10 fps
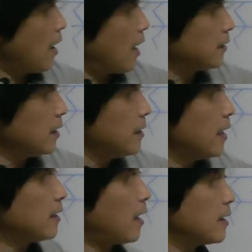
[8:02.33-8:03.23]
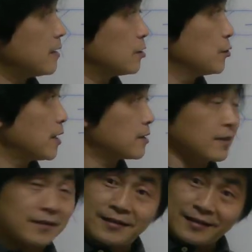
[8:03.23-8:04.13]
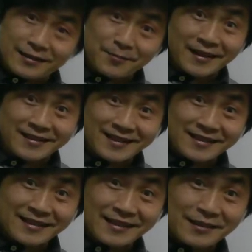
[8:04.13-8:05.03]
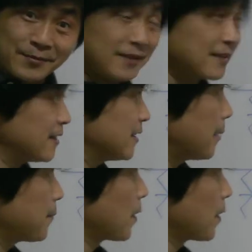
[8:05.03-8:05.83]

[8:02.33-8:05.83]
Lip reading: Adenylate kinase reaction. Is it make sense? Is it make sense? Yeah.